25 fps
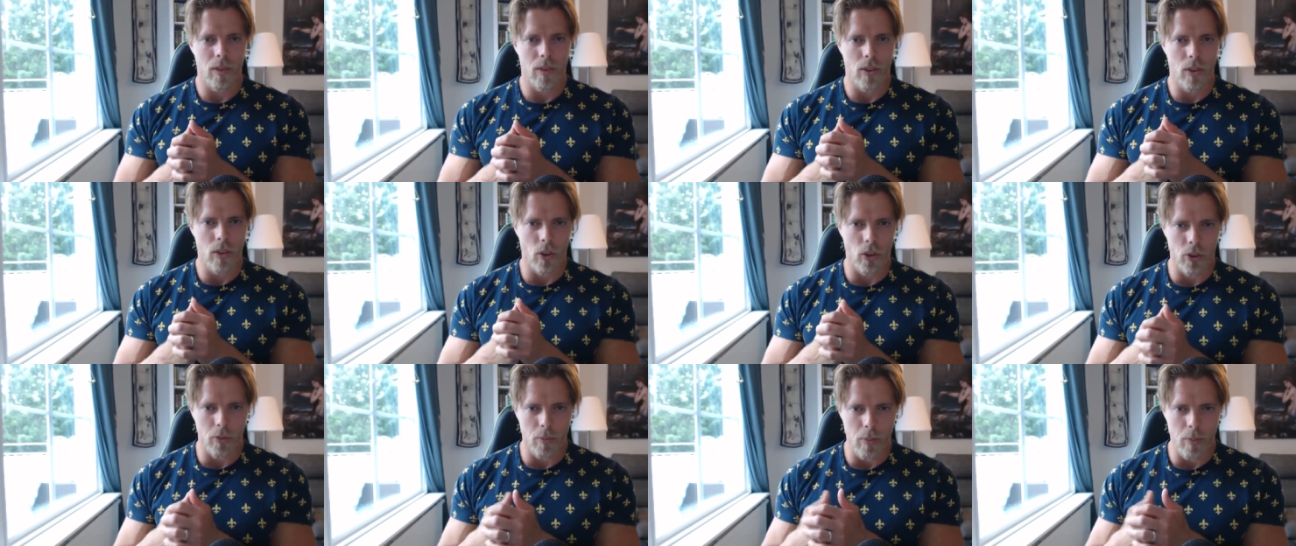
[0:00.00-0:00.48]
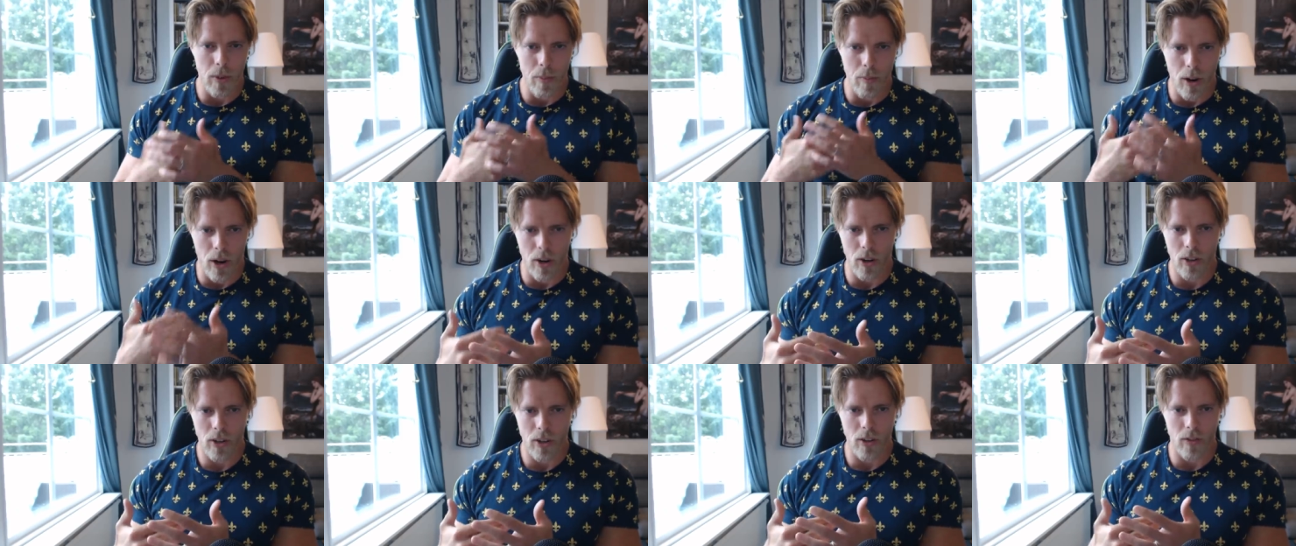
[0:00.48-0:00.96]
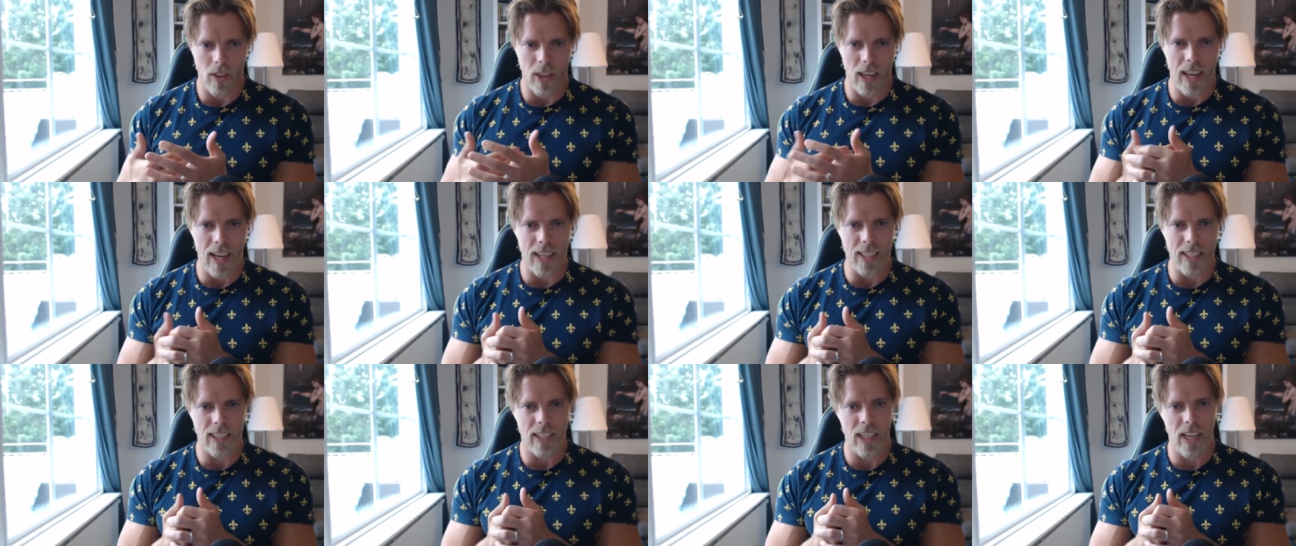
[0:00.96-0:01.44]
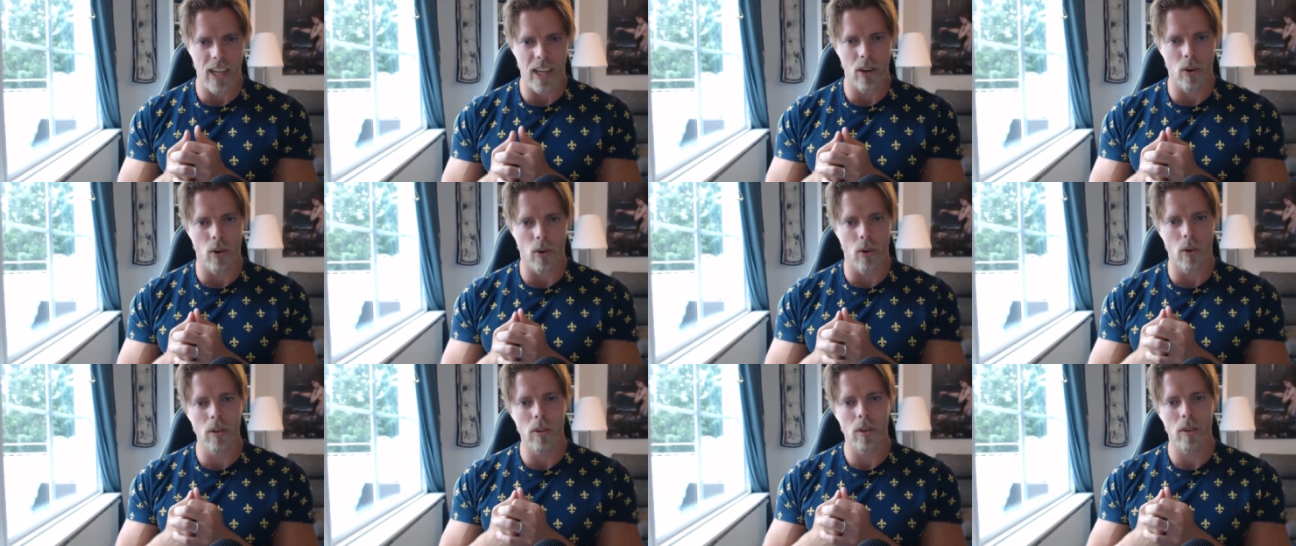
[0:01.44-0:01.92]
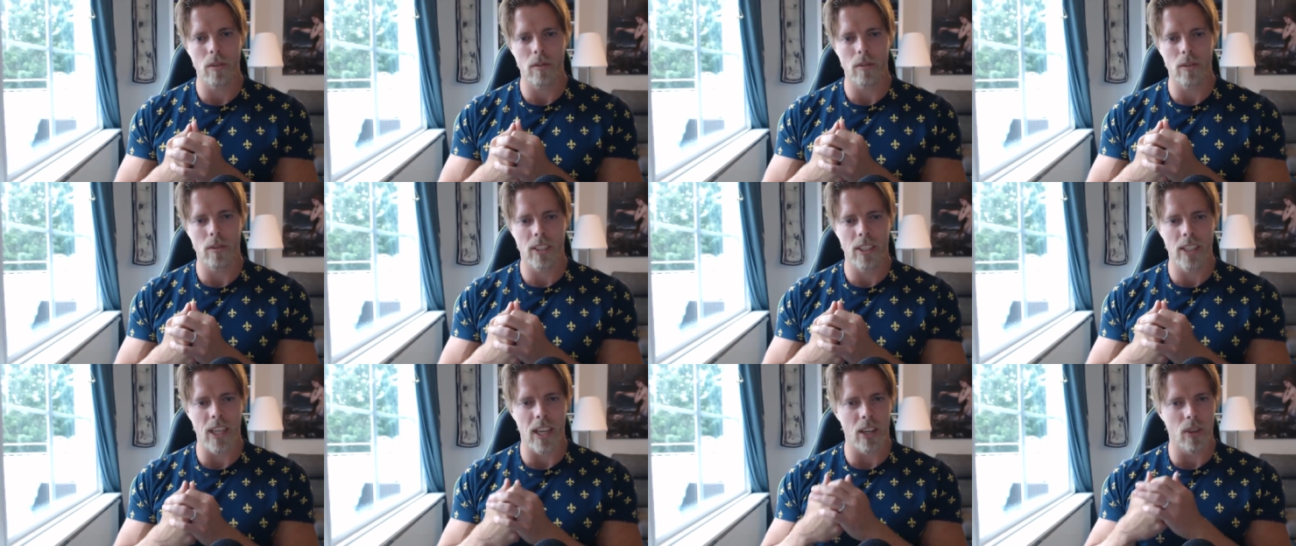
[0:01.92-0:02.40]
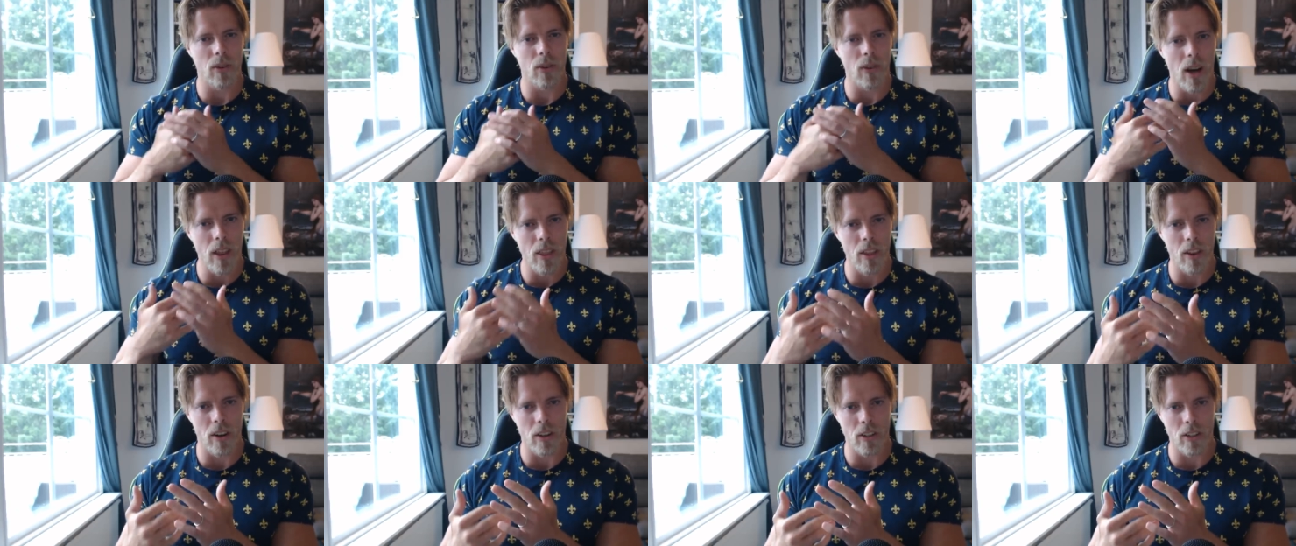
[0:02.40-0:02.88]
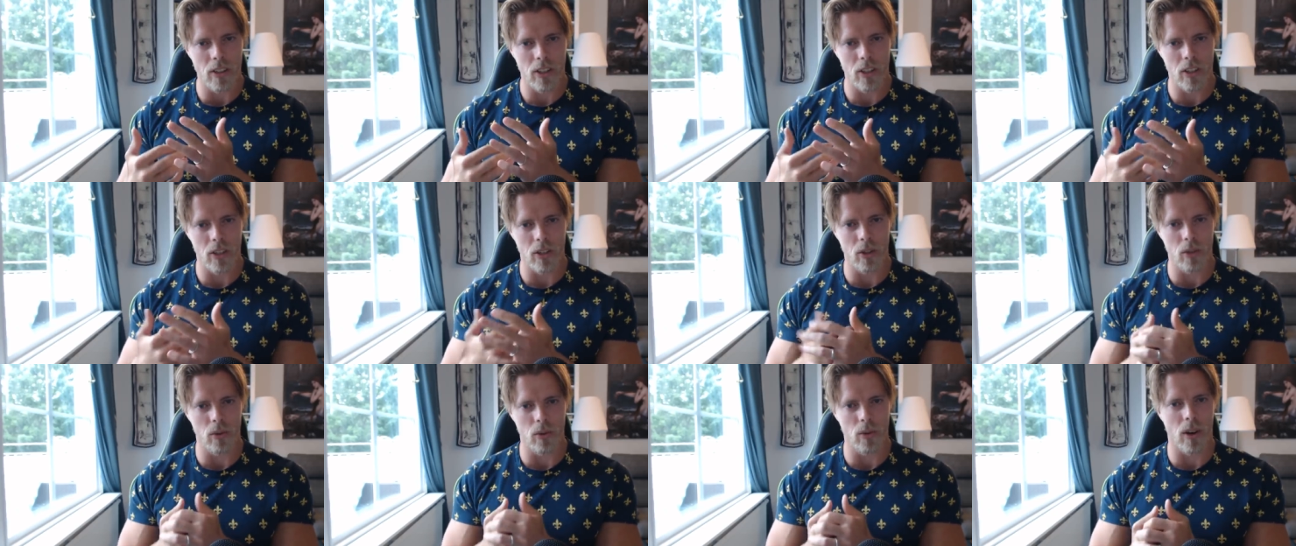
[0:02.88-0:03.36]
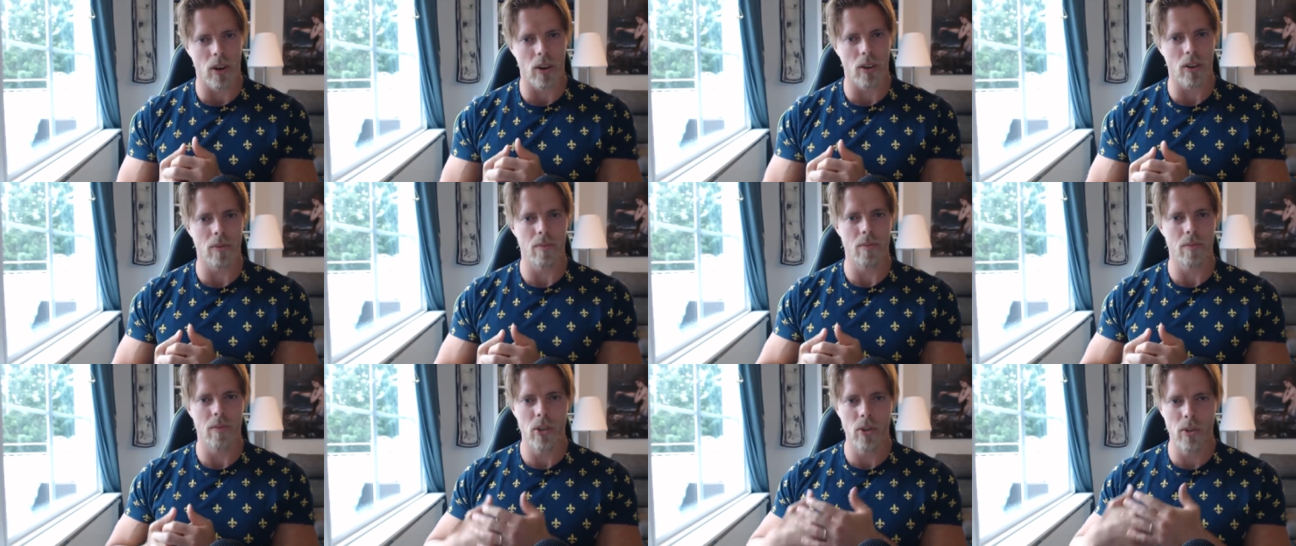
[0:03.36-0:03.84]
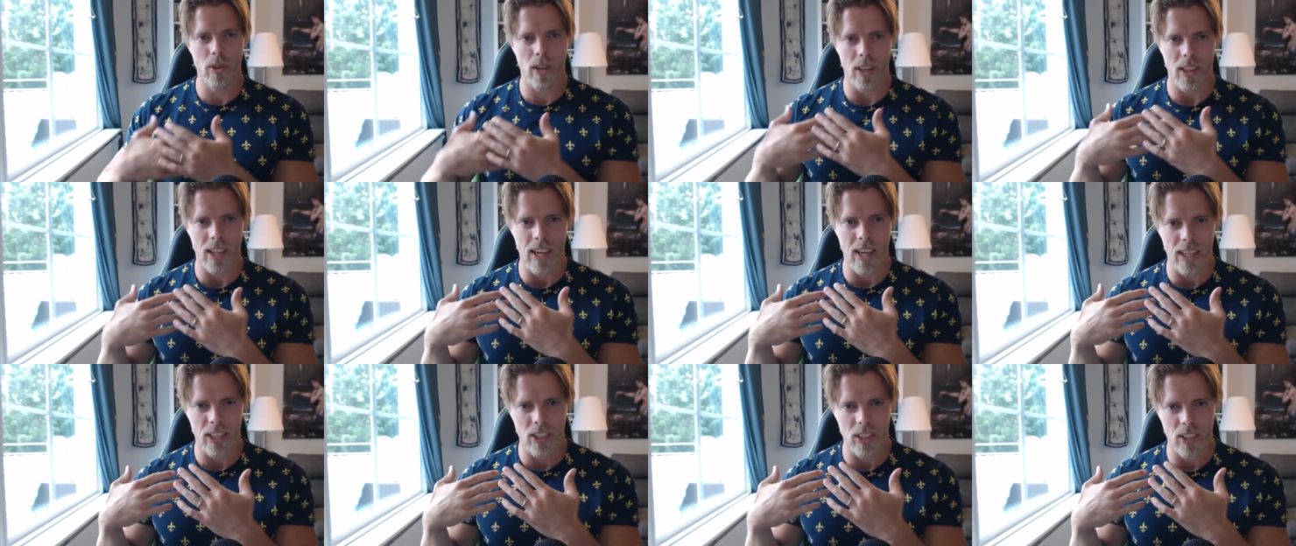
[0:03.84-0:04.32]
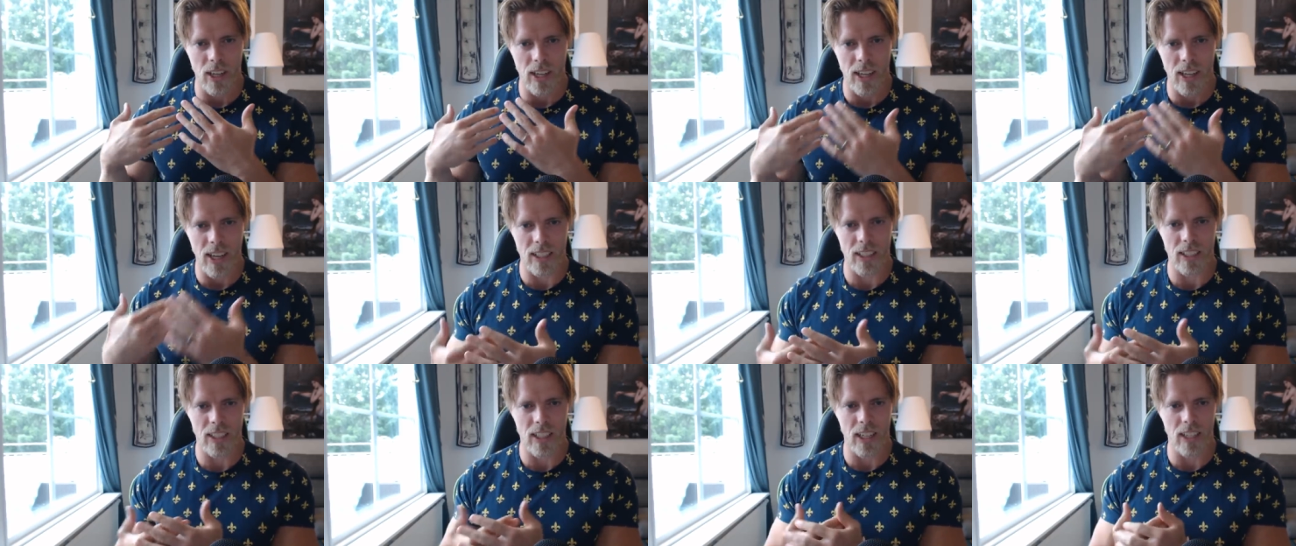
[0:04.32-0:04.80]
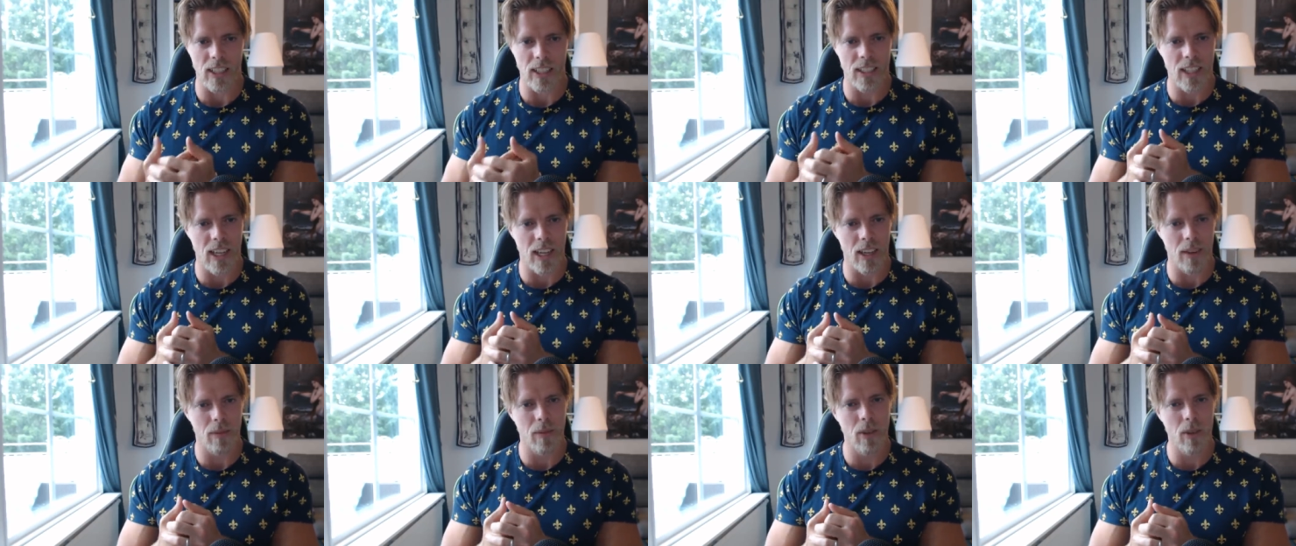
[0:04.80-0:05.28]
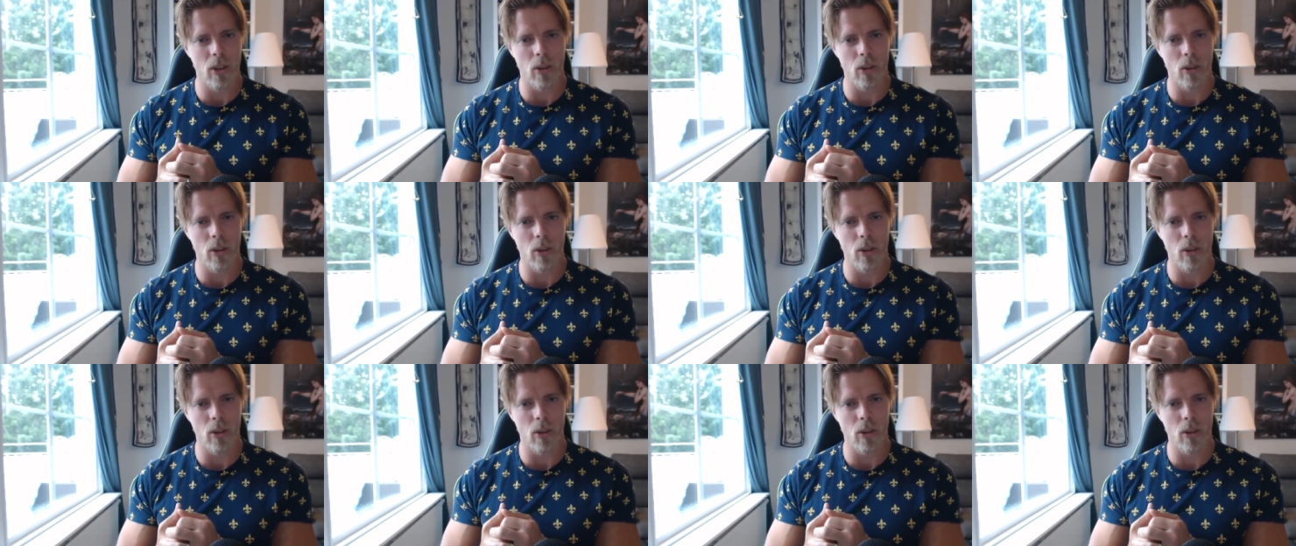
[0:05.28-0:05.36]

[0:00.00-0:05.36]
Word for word: not be part of the cancelling, or say to others who are doing the actual cancelling, say,